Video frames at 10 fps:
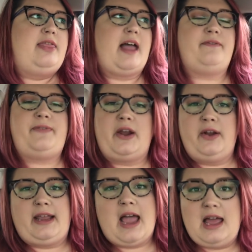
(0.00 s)
that
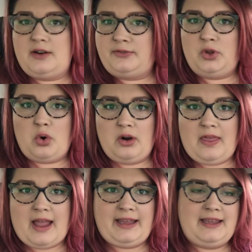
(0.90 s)
very kind of
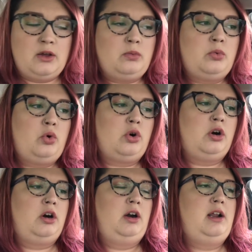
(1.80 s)
Lorelai
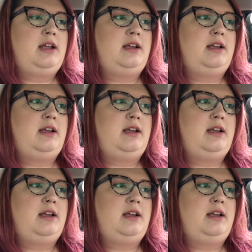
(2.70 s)
Gilmore